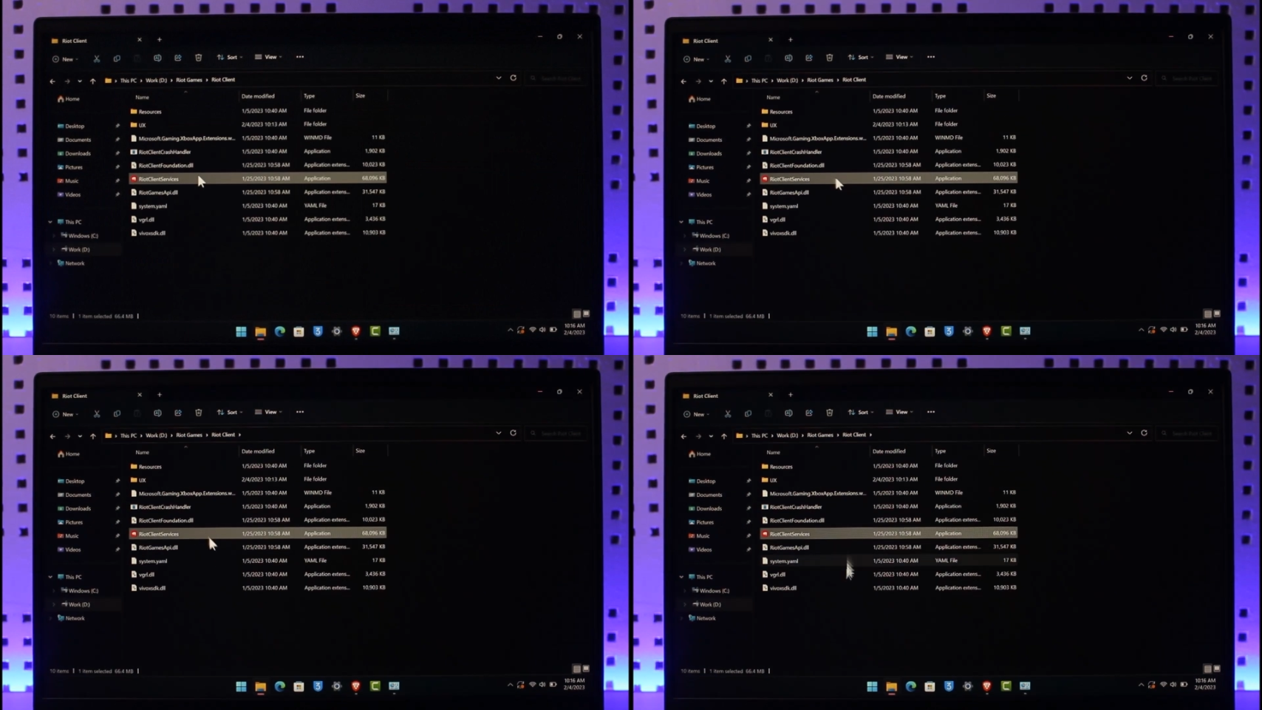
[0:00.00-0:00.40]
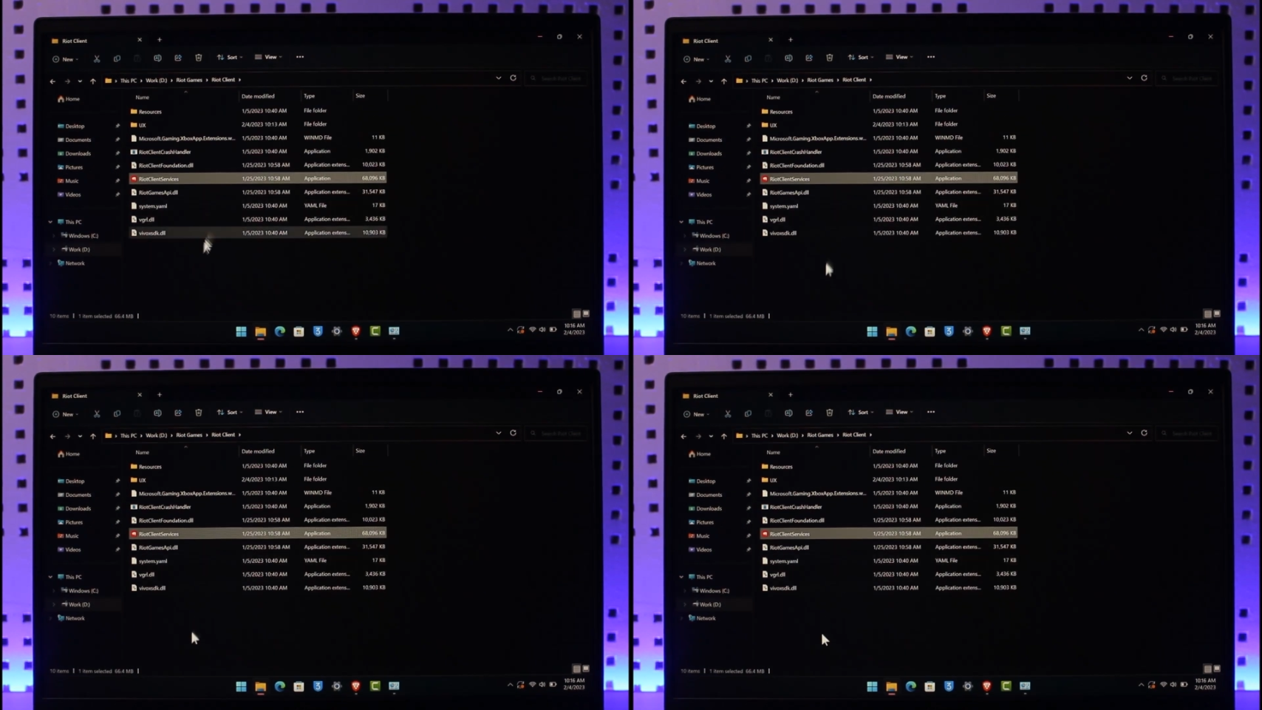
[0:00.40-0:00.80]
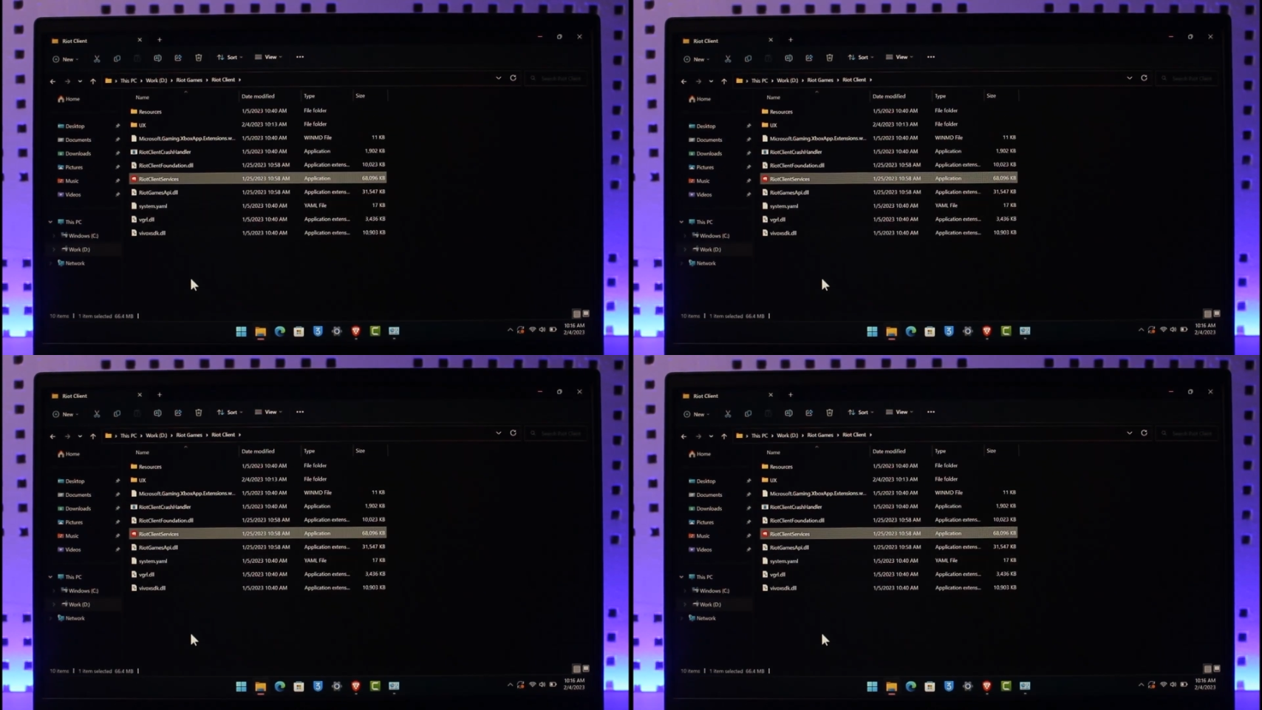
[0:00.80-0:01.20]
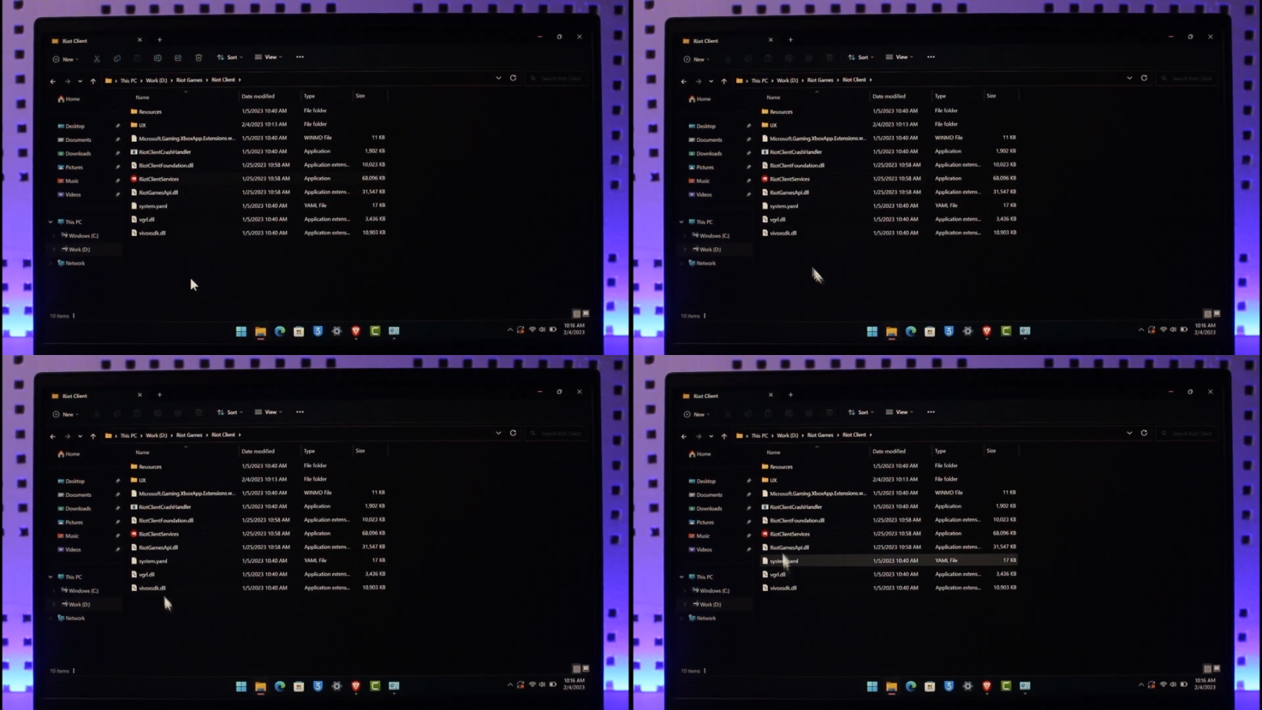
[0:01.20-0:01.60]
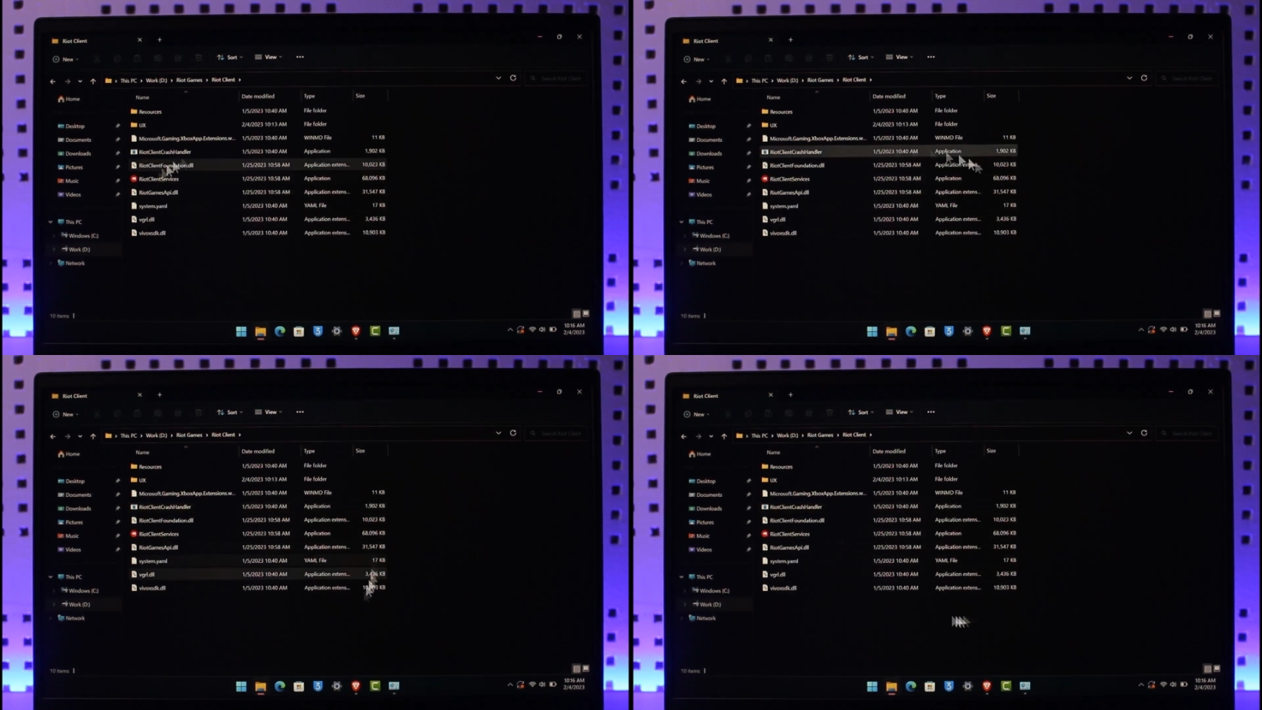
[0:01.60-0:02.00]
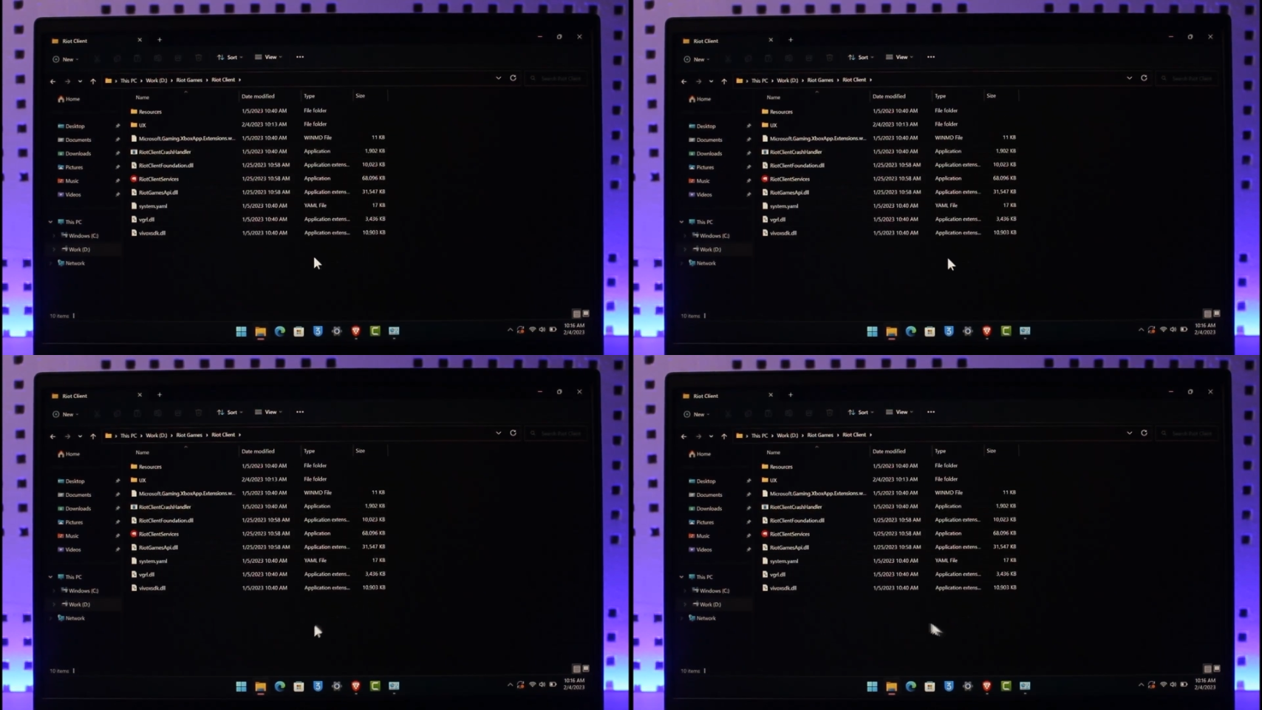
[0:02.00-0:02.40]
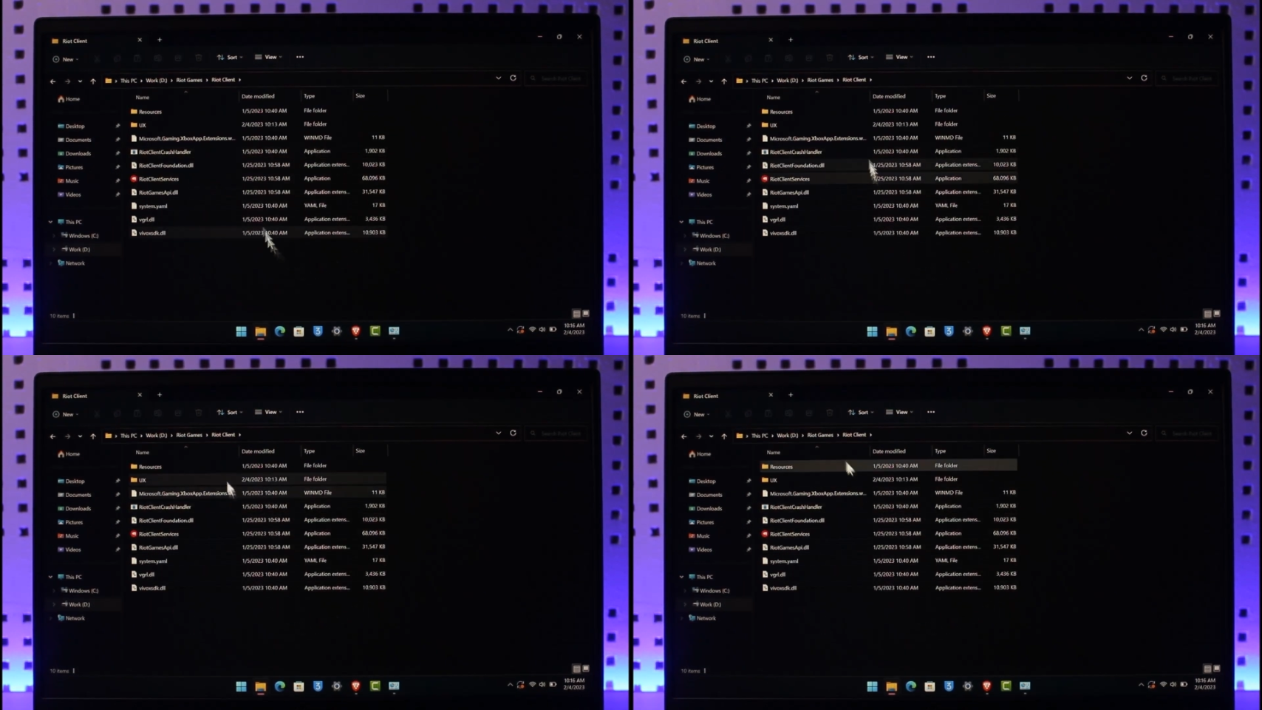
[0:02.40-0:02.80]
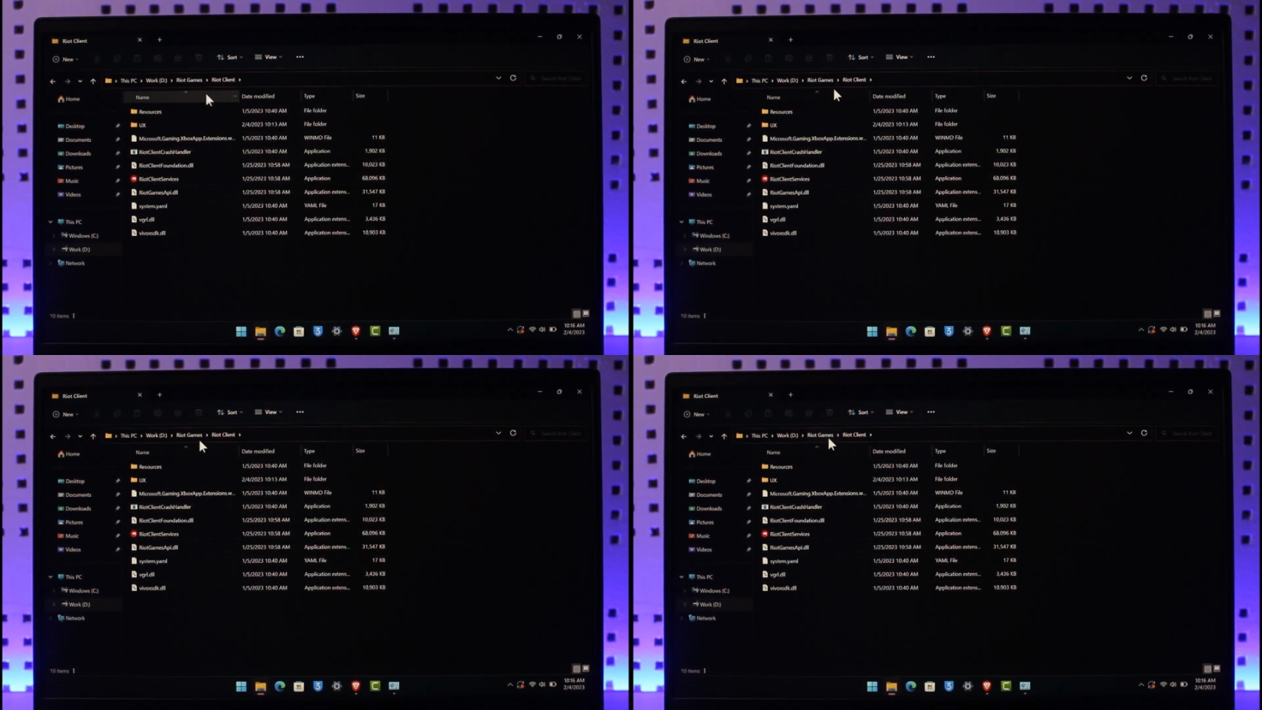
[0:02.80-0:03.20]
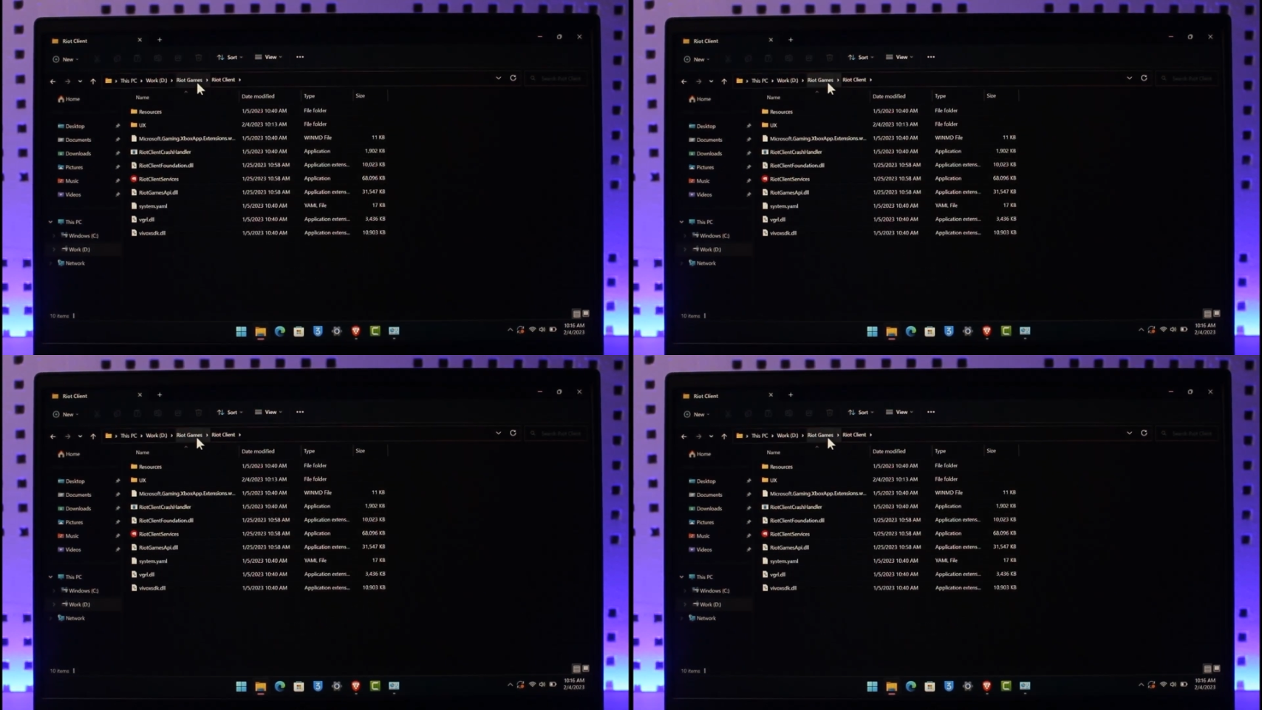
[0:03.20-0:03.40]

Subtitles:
No face is visible, so there are no lips to read.